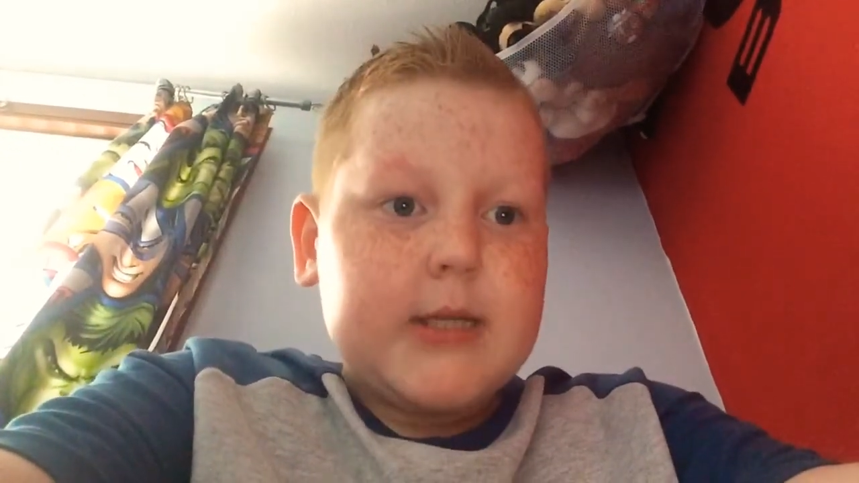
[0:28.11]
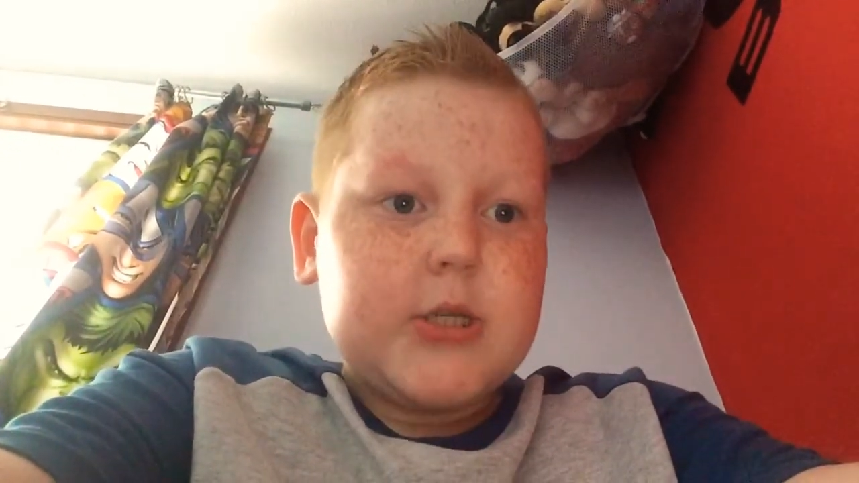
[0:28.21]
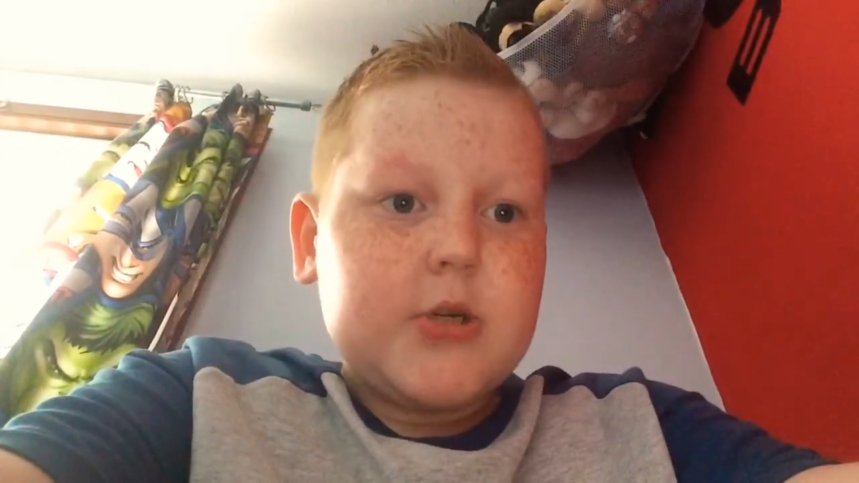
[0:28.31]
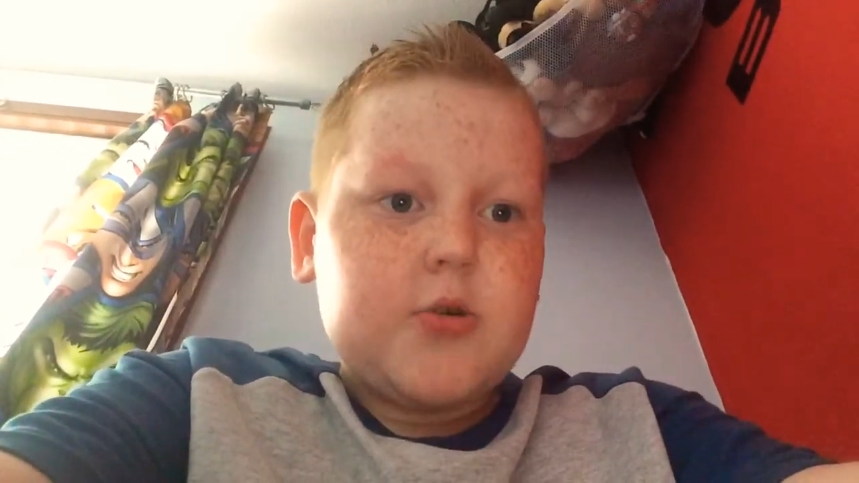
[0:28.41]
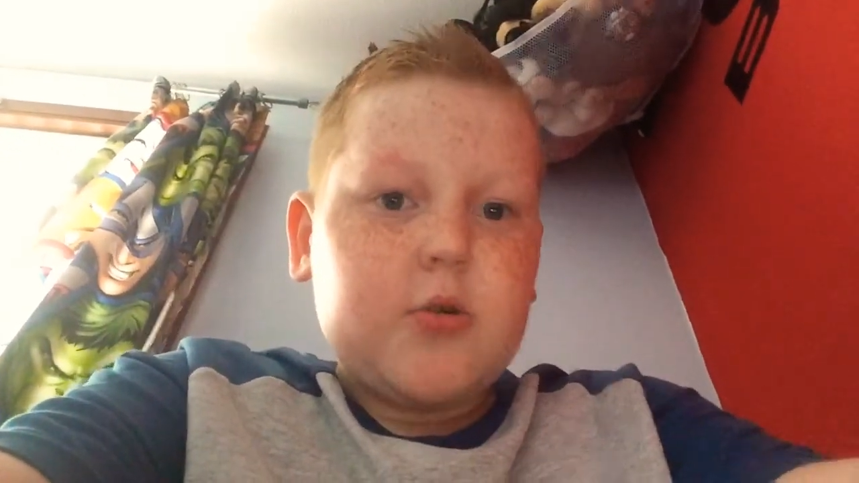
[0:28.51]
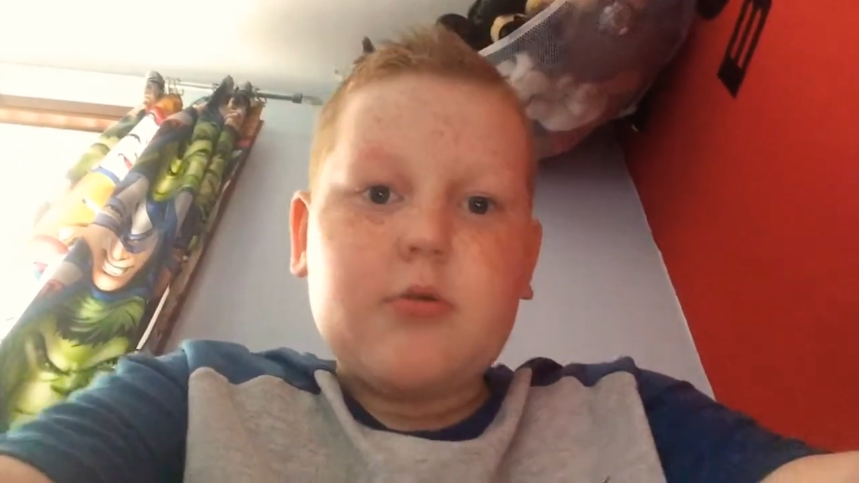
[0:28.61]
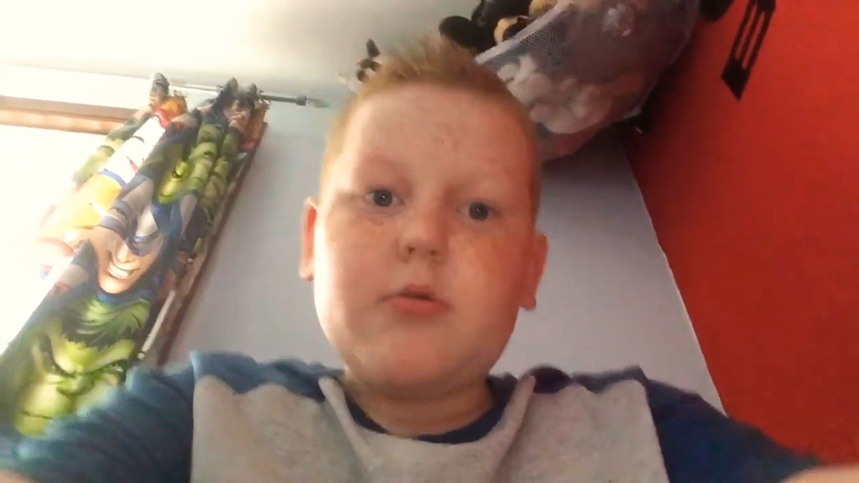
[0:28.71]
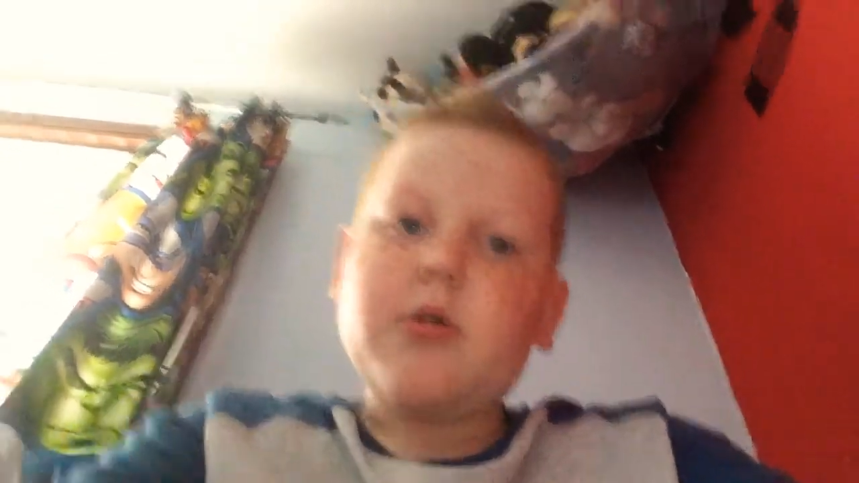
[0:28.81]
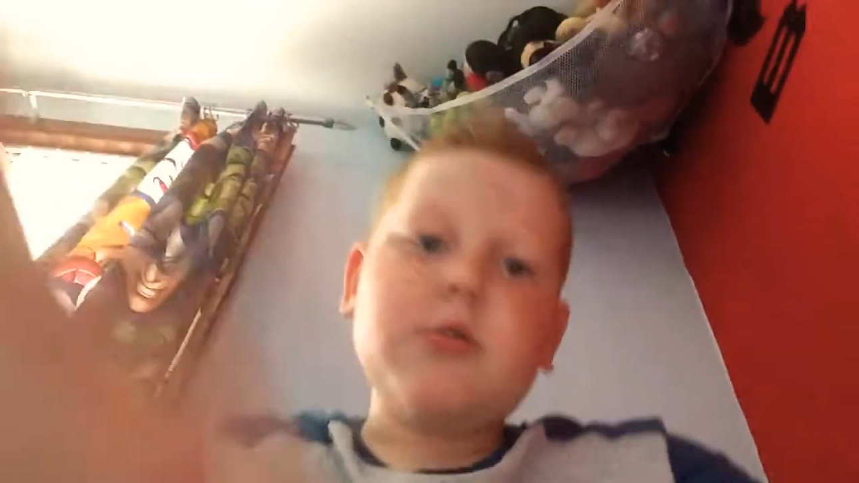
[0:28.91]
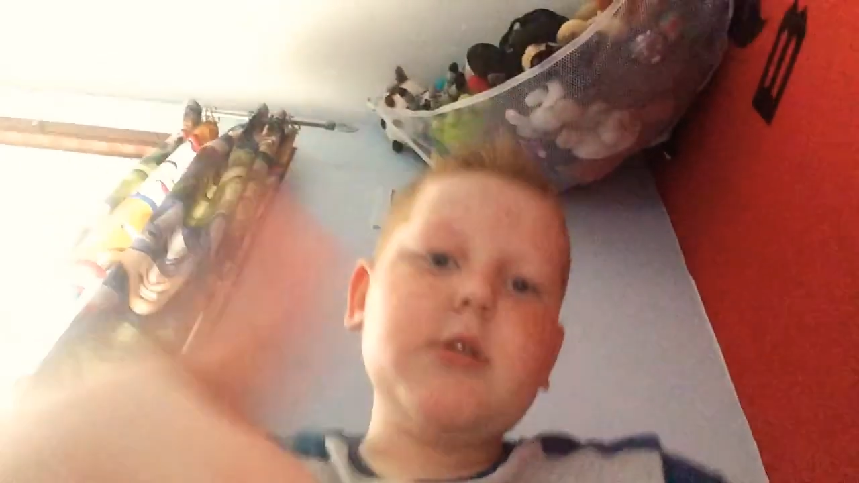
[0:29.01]
So
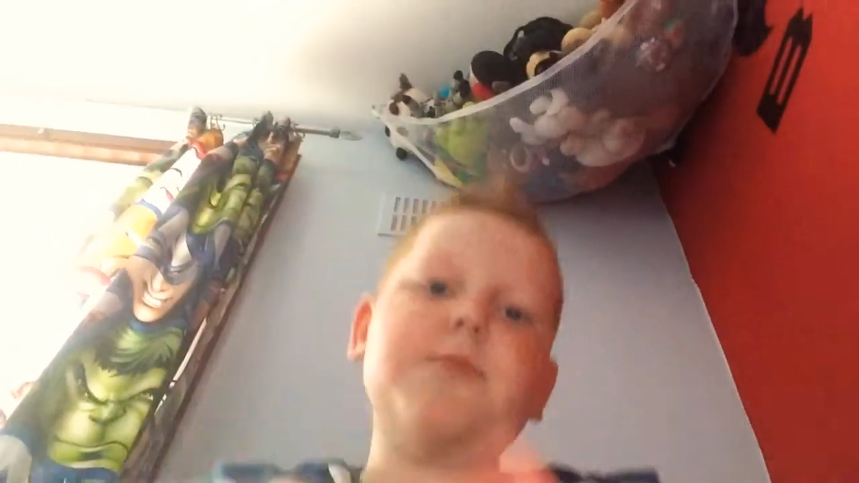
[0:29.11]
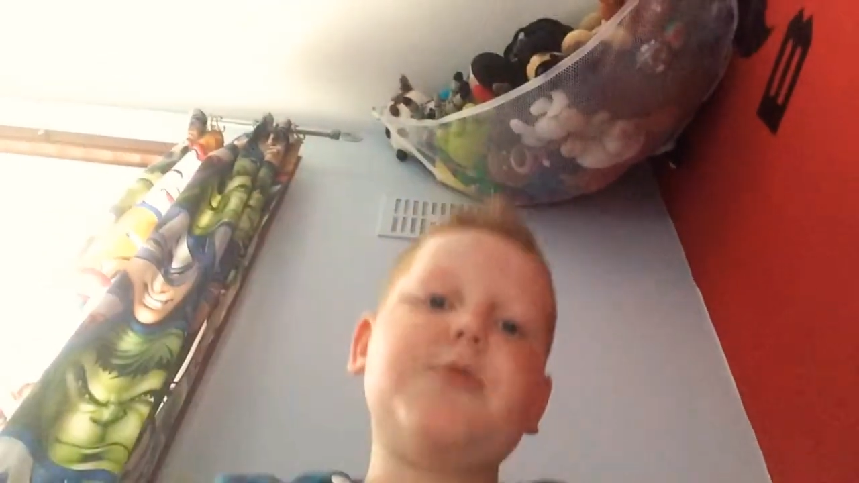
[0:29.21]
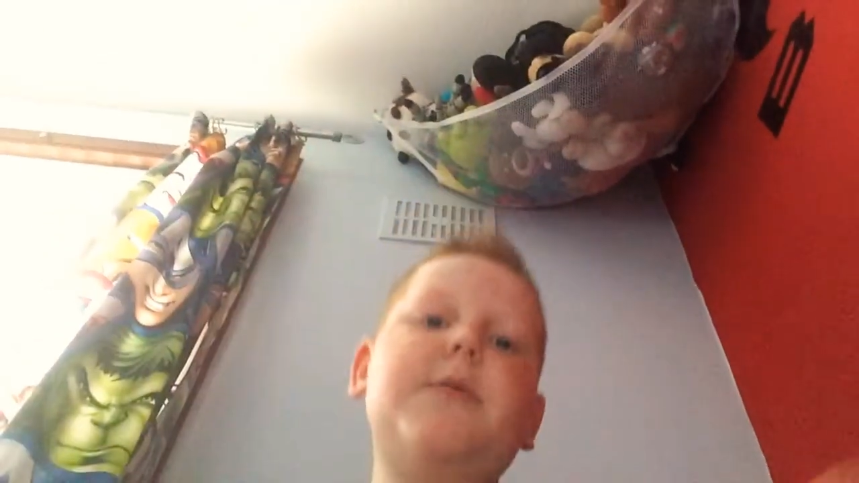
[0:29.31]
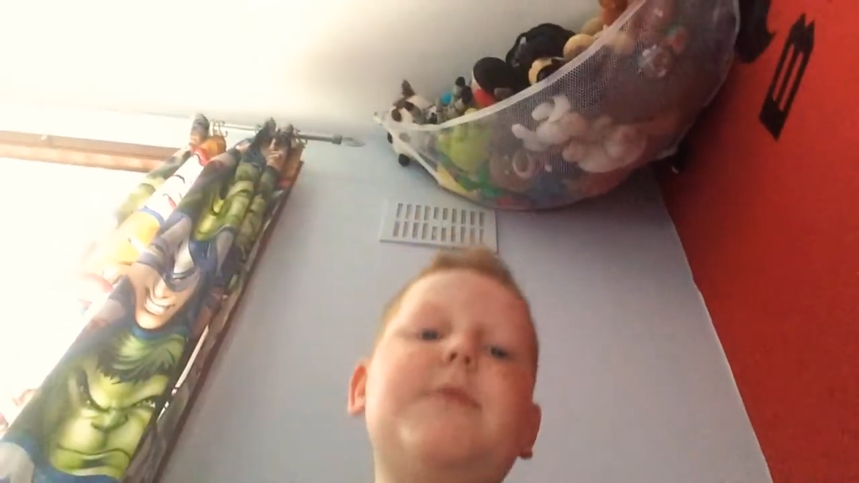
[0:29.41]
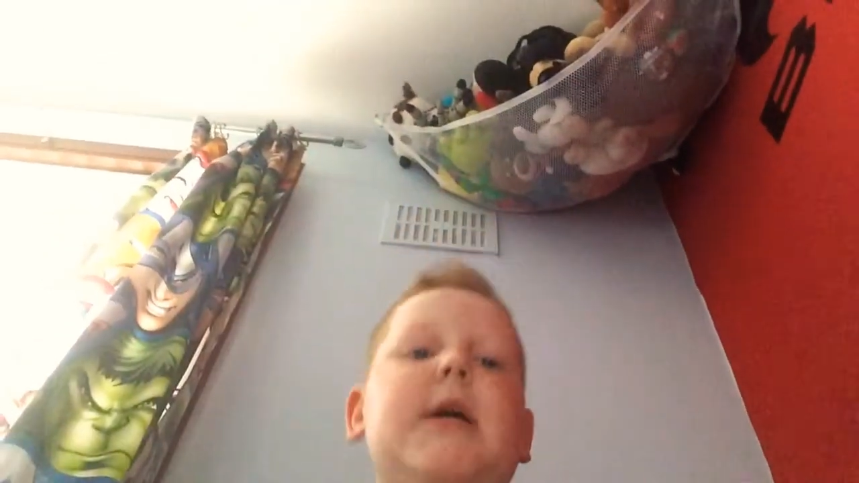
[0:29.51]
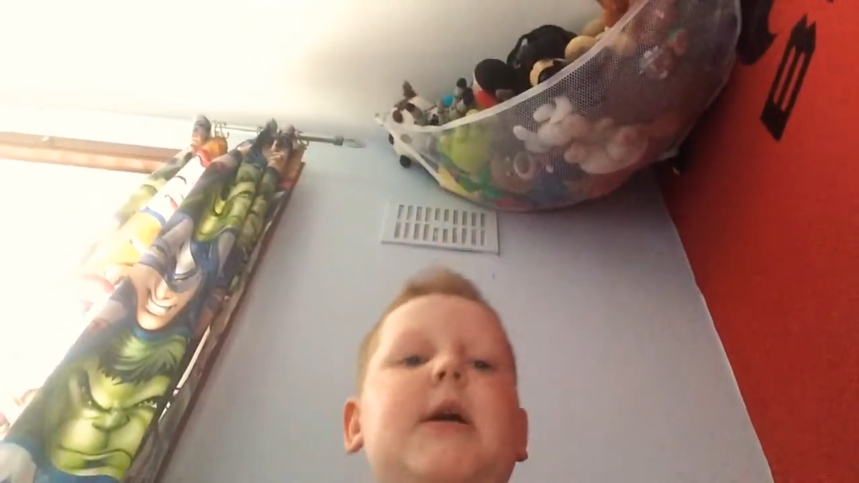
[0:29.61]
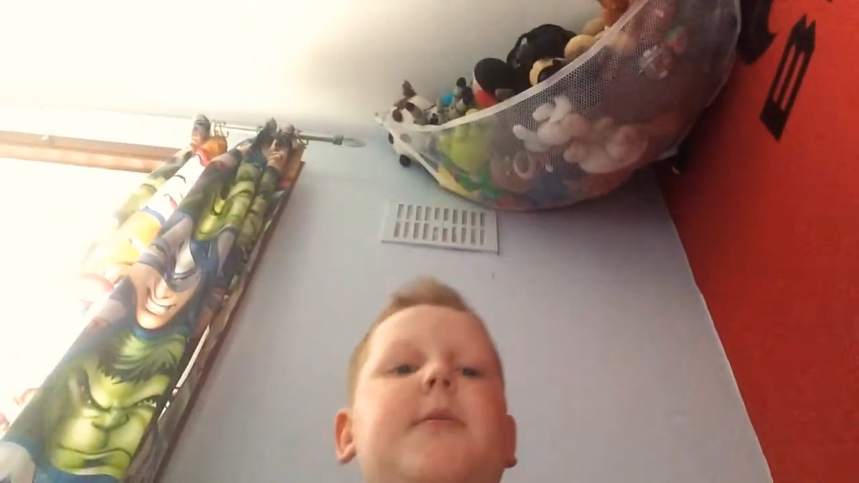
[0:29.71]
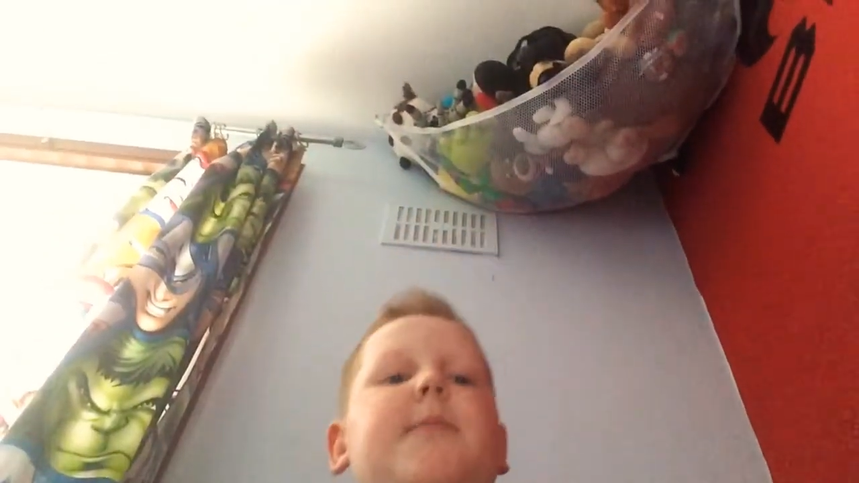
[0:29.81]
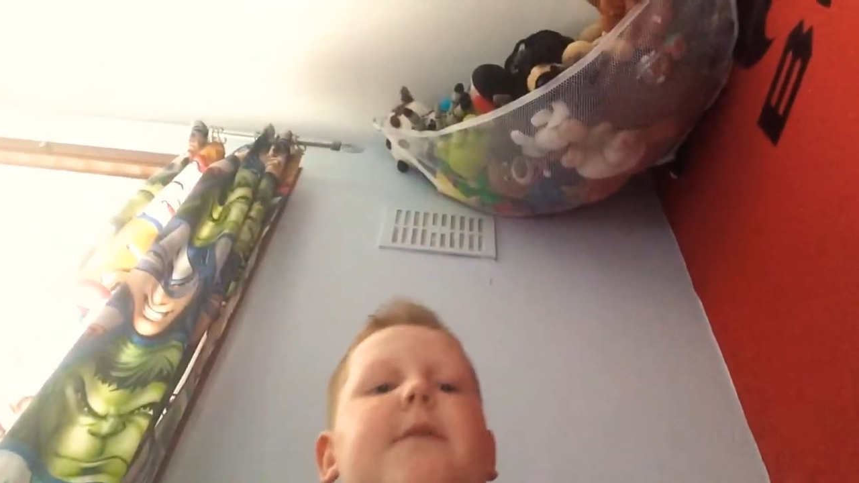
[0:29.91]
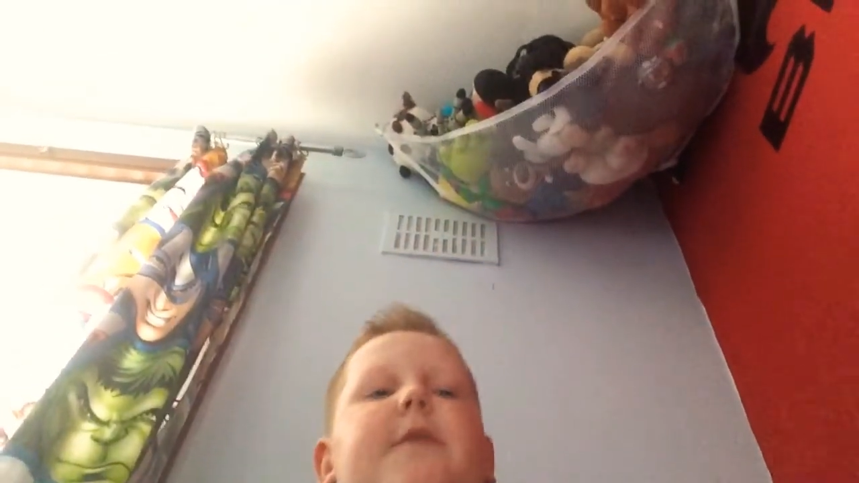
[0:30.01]
go subscribe to
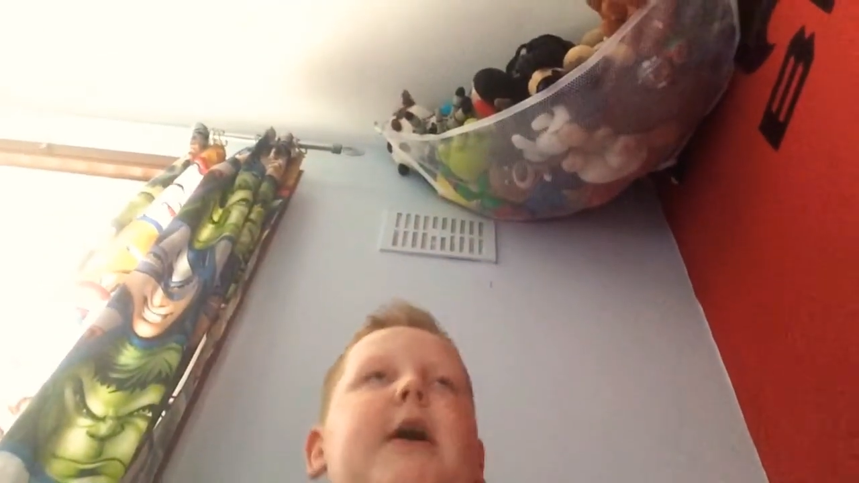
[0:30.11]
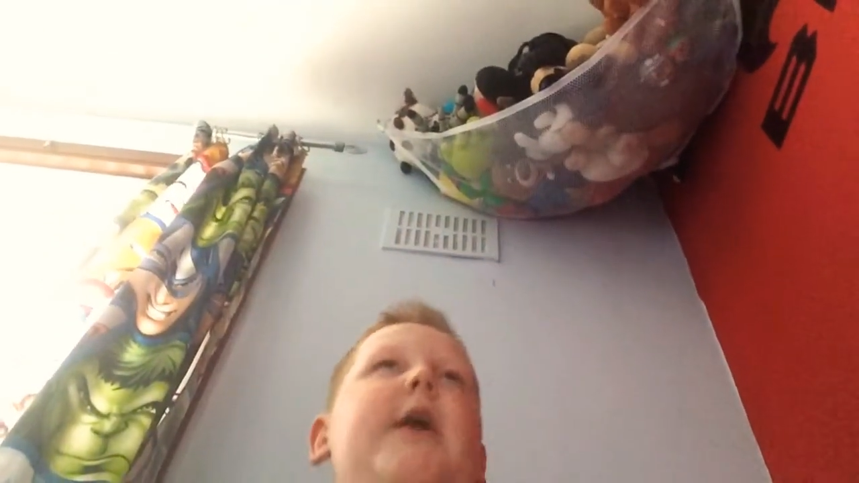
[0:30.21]
him if you